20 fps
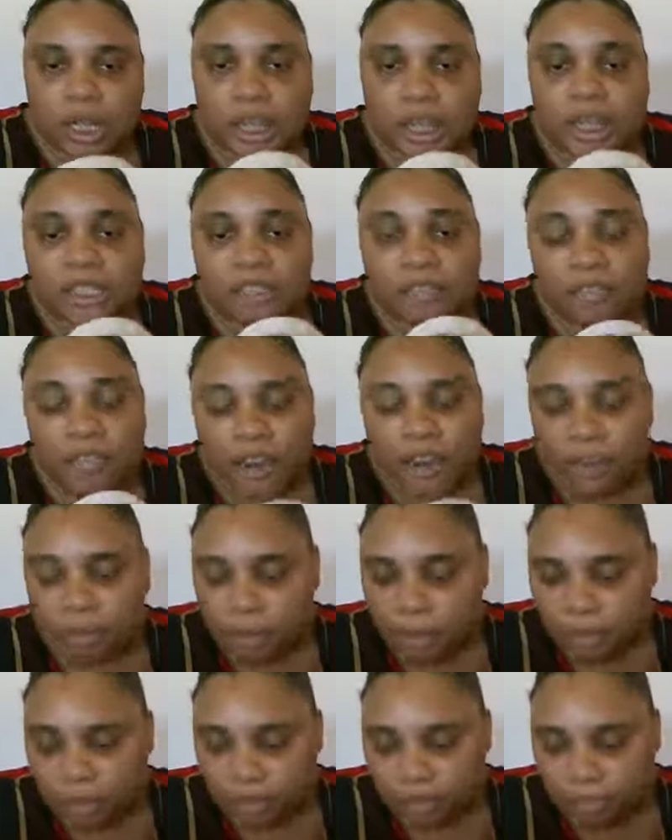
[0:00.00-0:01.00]
It's very
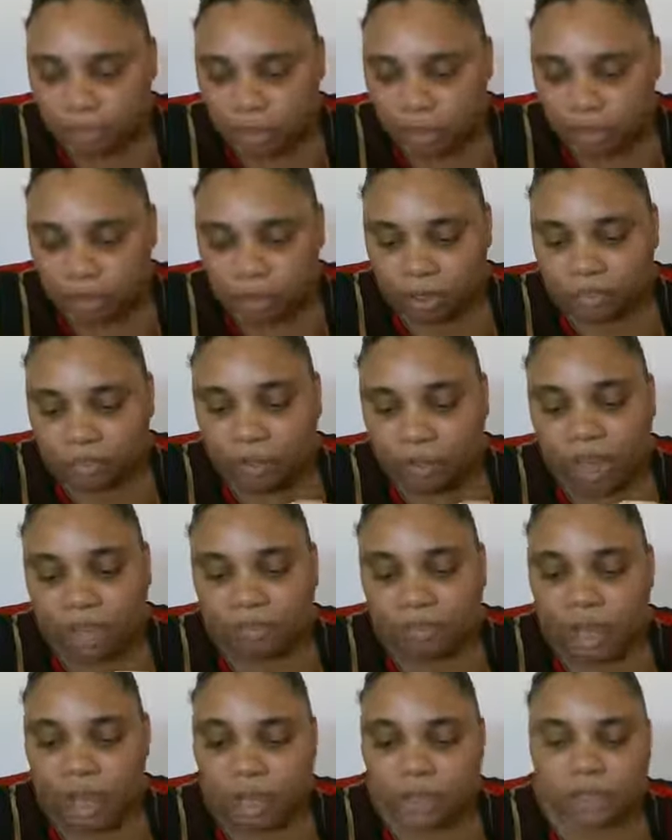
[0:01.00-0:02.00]
beneficial if you
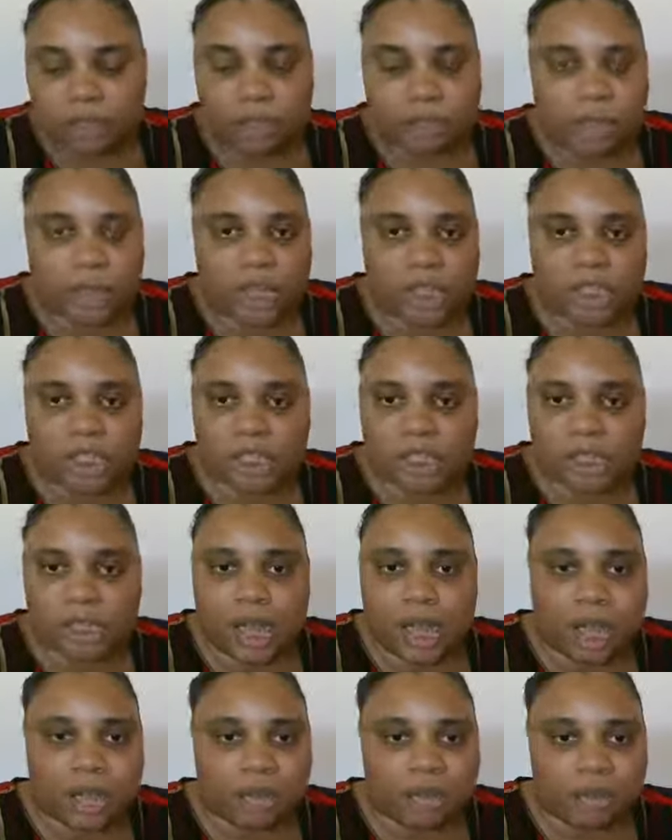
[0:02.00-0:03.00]
have constipation,
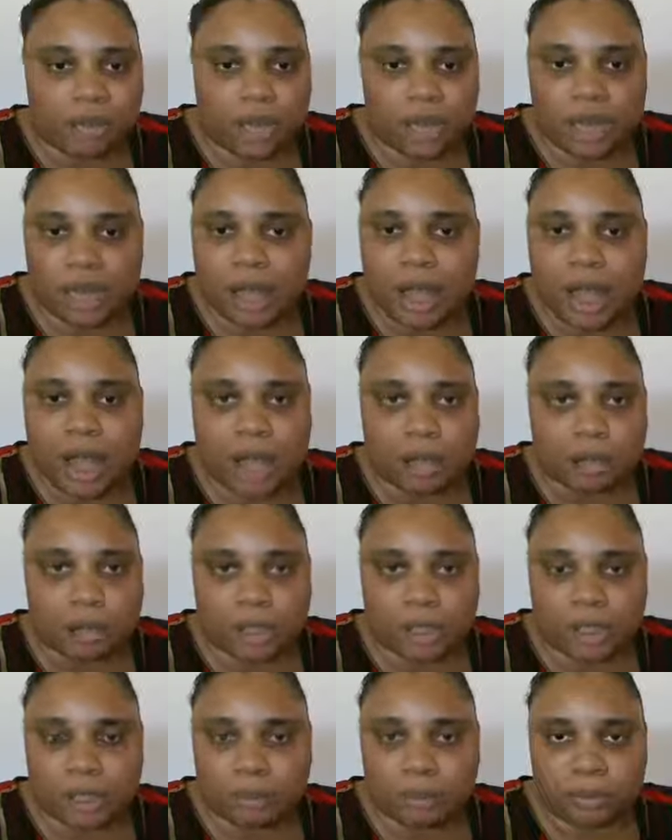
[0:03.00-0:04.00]
diarrhea, high
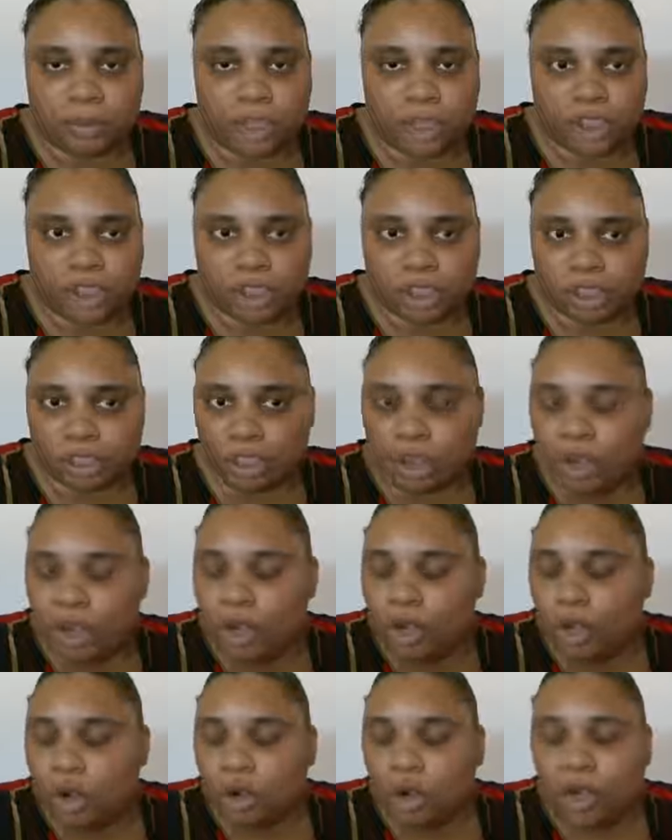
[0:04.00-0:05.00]
blood pressure,
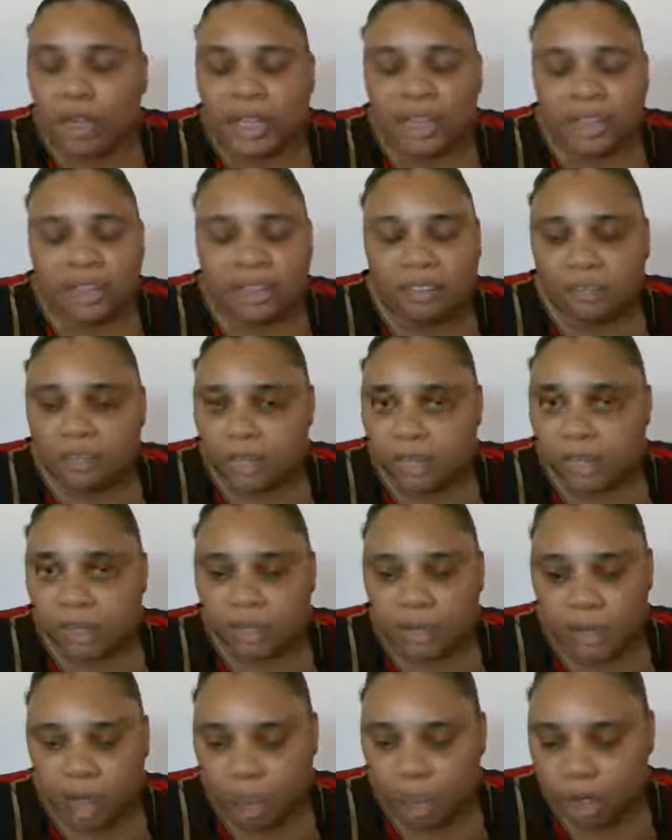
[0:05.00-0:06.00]

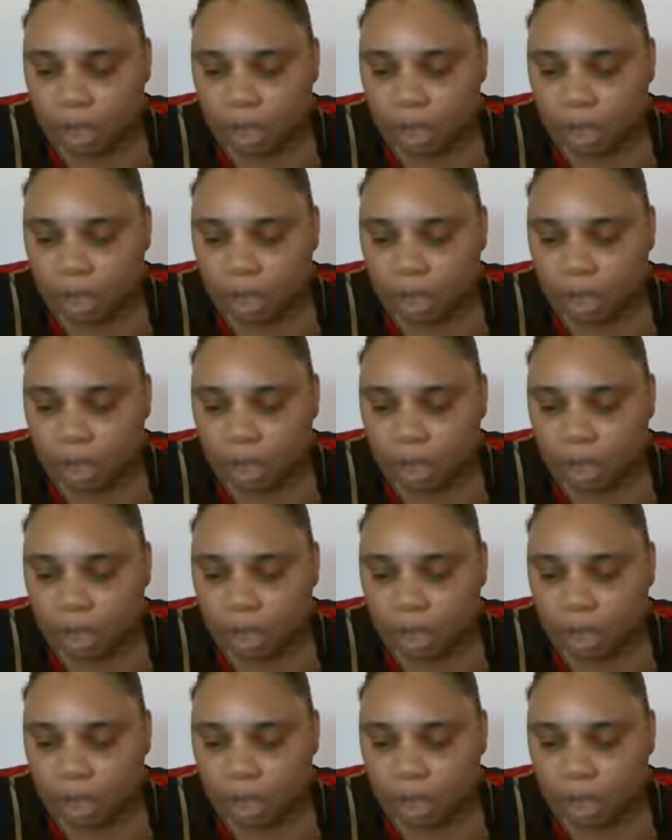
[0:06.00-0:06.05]
even